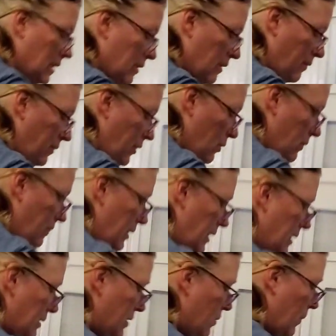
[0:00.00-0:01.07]
a few of
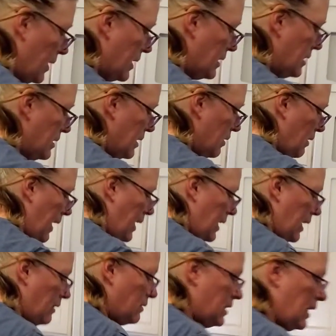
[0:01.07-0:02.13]
these so we can still hand
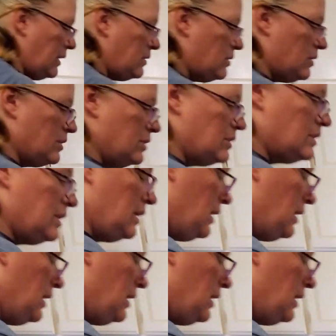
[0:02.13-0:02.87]
out tasters.